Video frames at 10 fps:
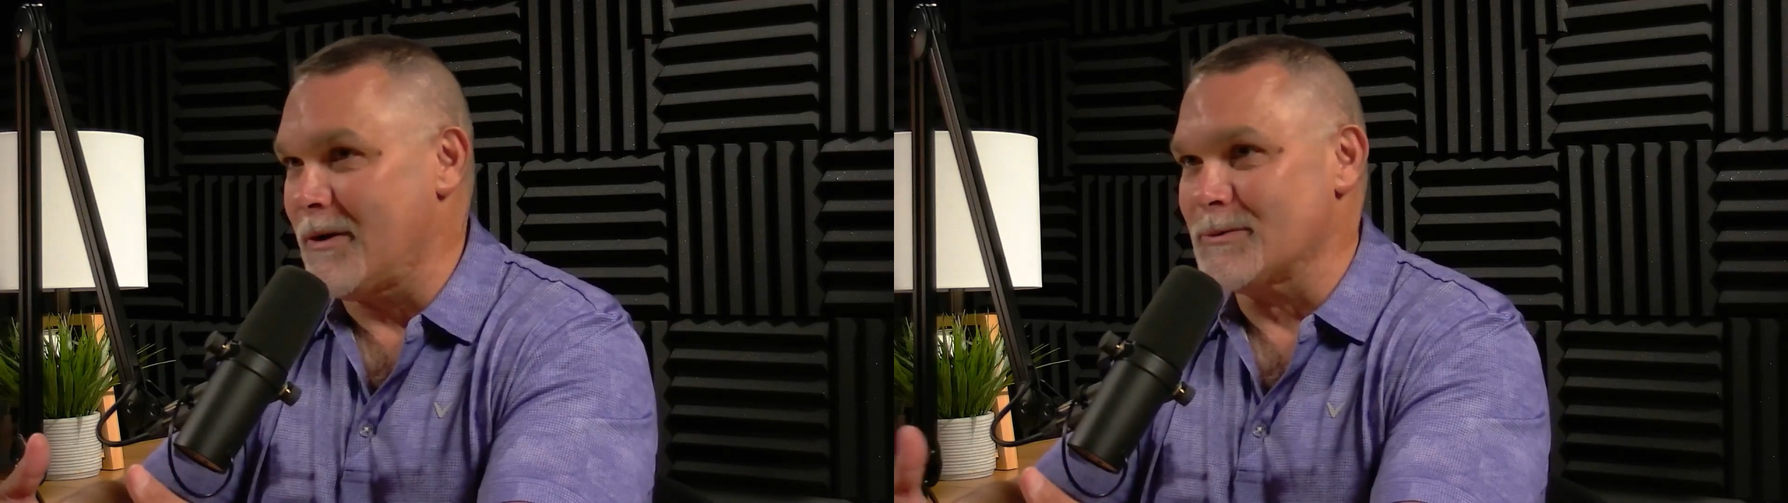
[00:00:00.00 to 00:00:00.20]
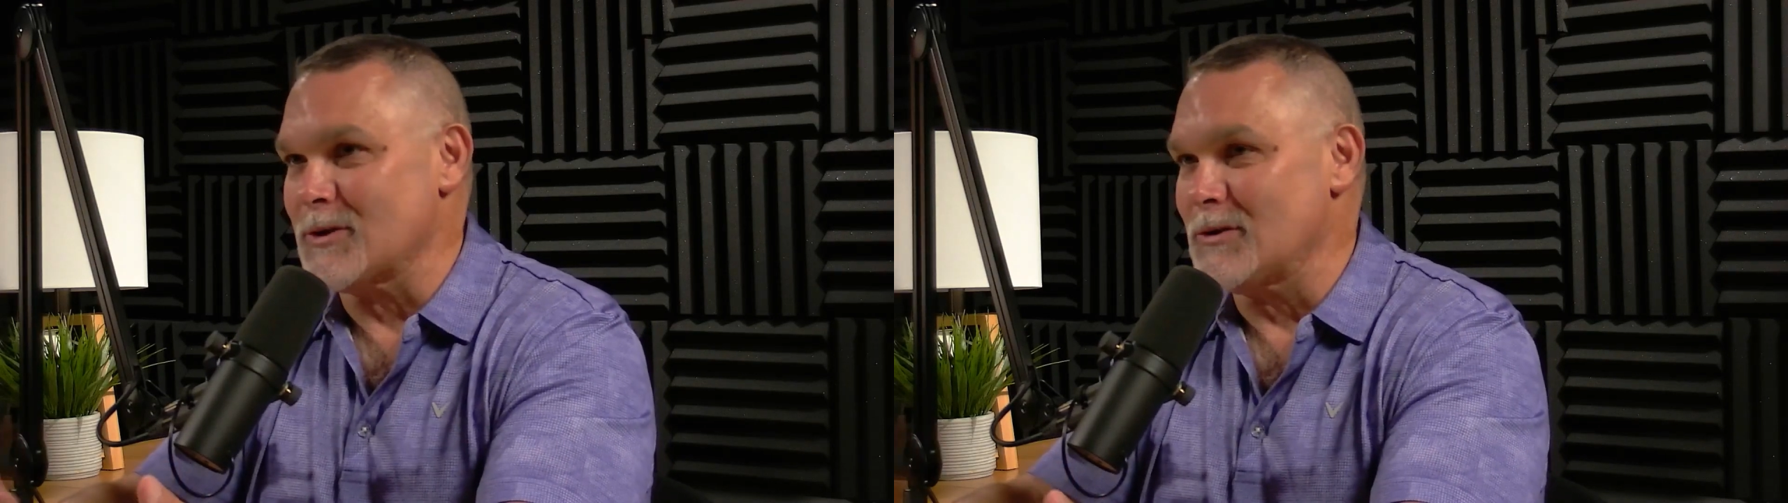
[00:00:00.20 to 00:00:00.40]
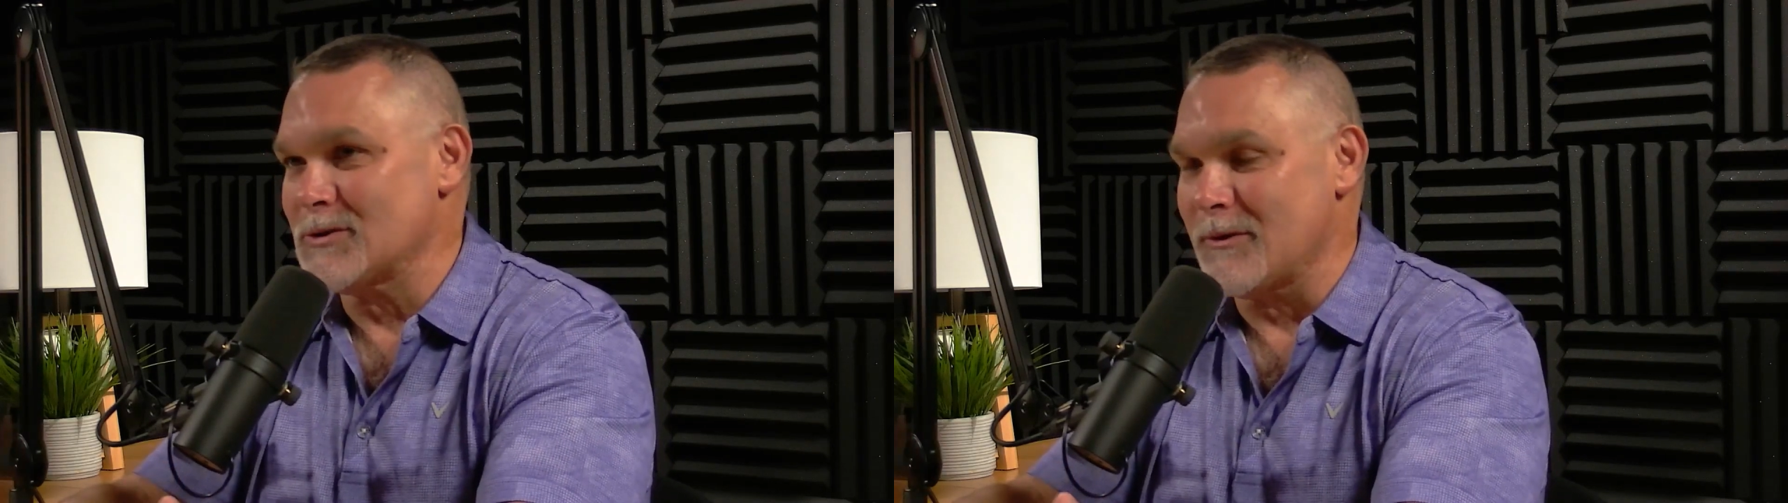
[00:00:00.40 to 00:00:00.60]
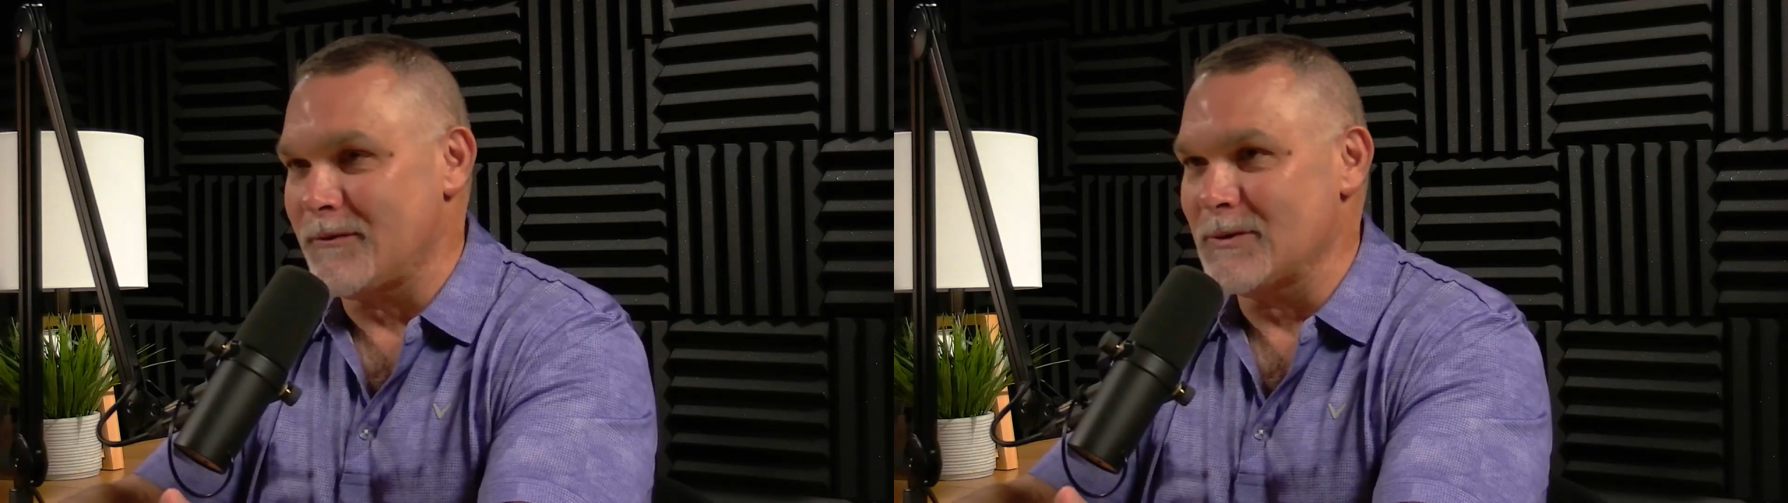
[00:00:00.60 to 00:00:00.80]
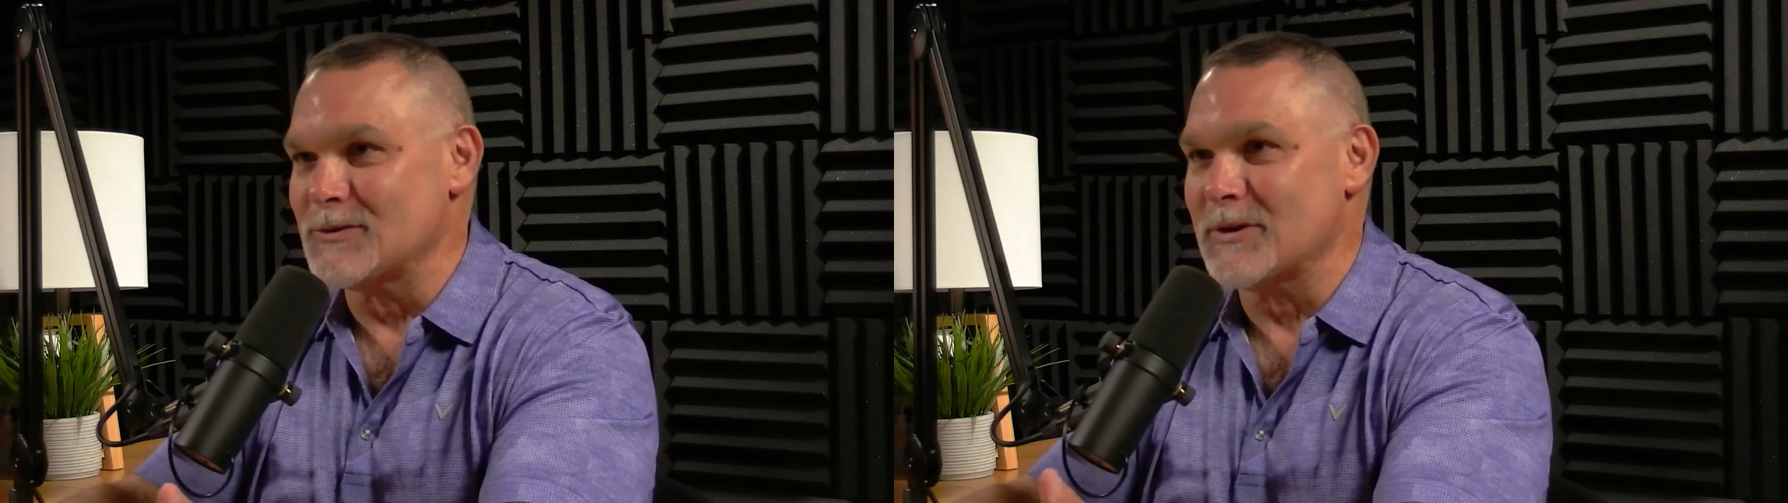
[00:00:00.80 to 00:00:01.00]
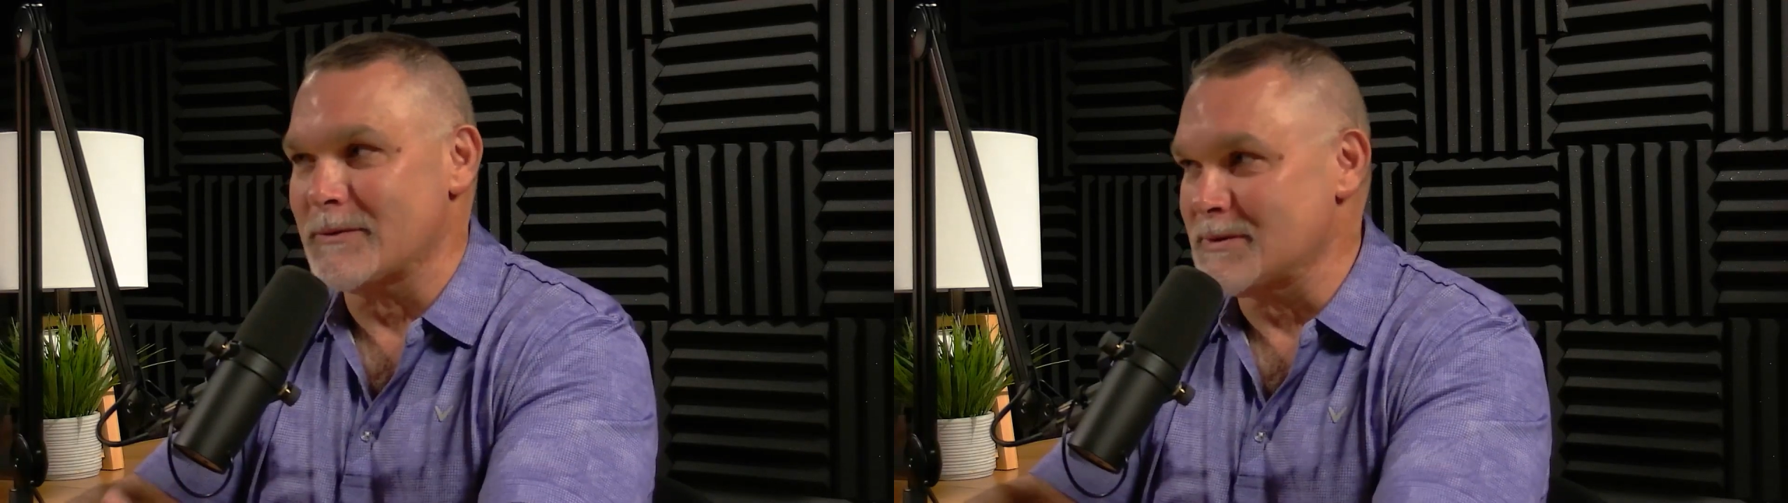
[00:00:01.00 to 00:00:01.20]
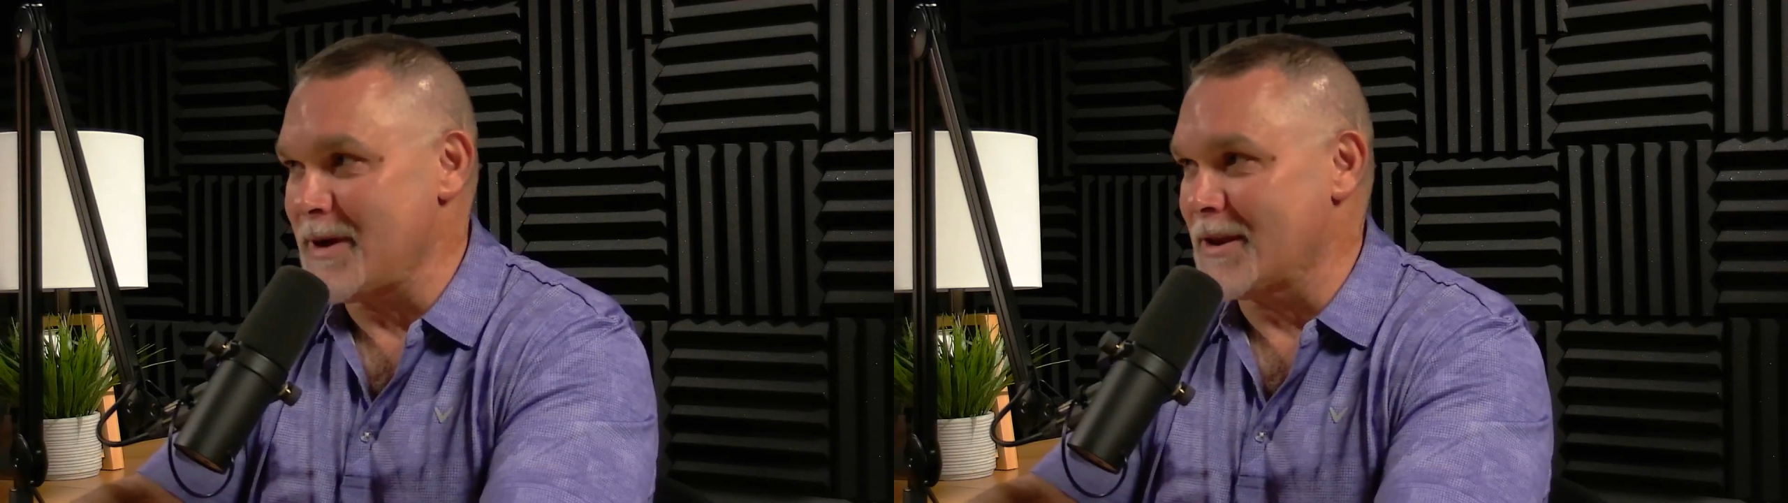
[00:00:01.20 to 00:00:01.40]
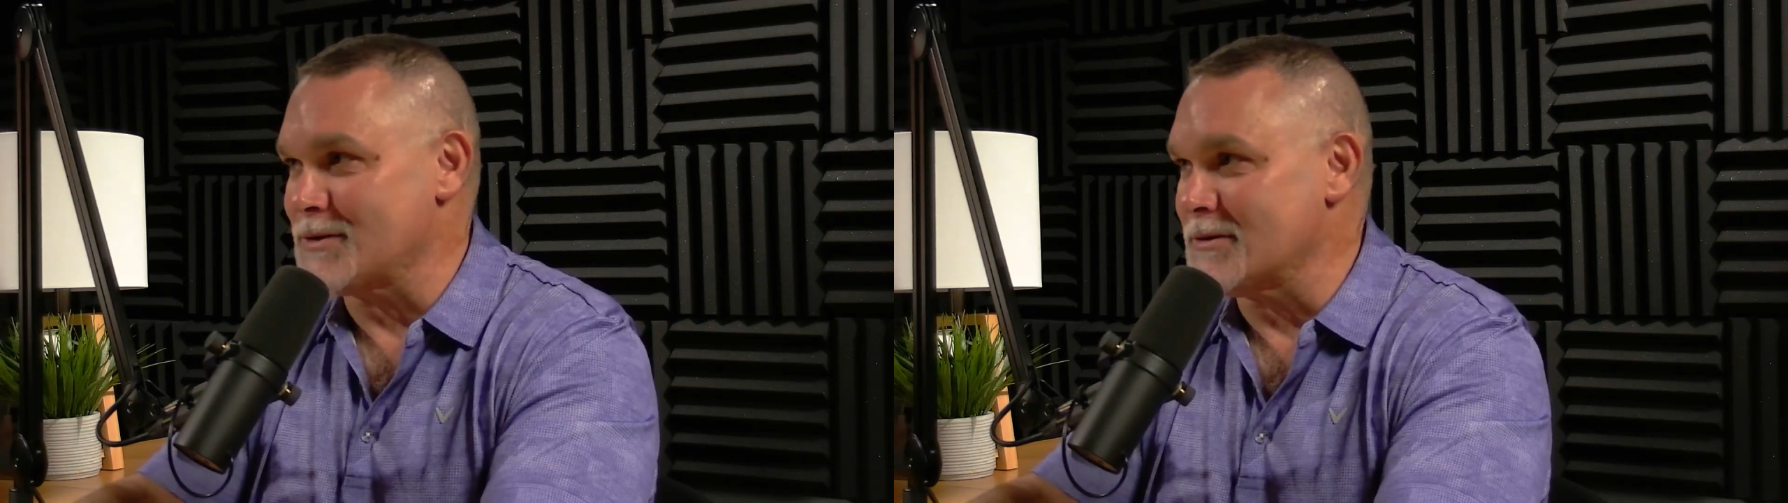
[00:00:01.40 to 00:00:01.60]
I was also a field service
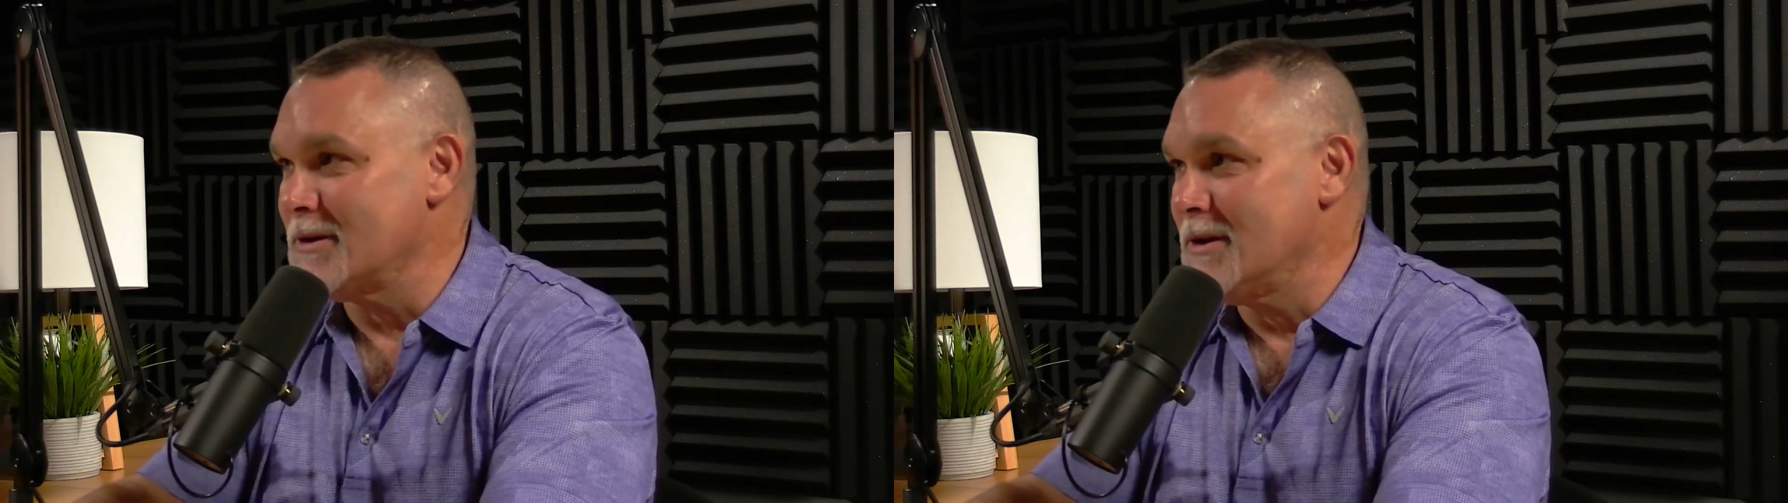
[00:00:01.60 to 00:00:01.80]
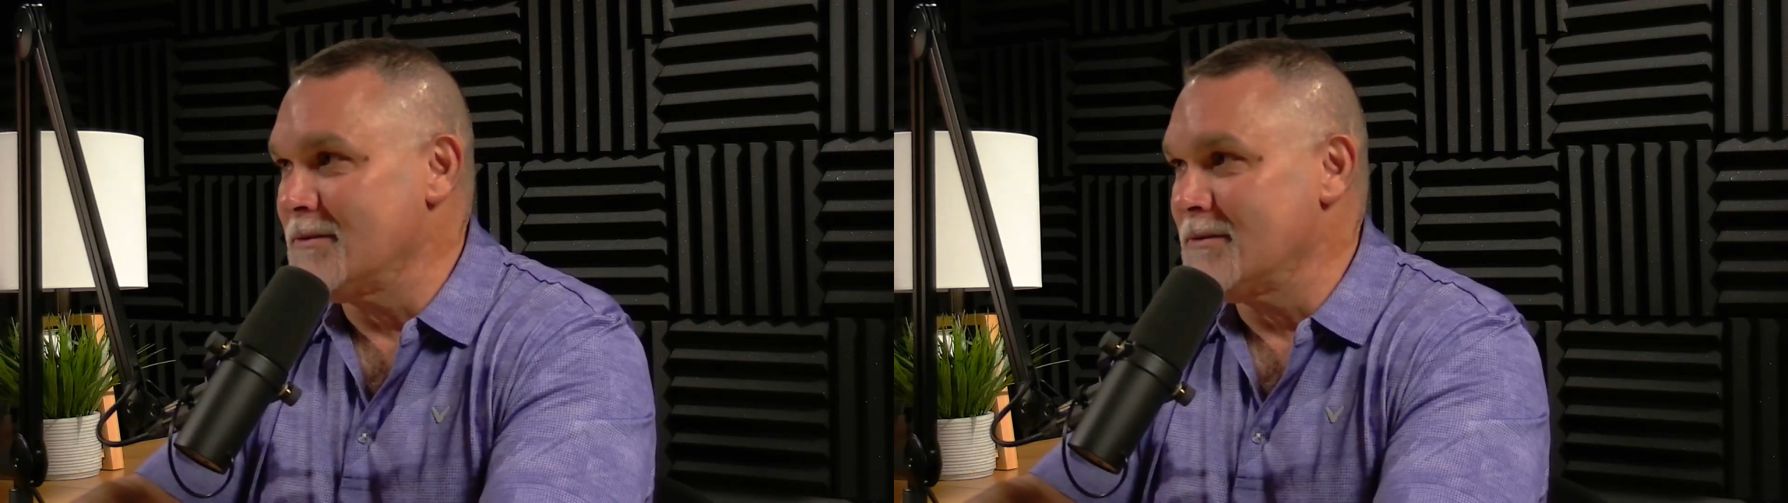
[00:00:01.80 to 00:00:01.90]
manager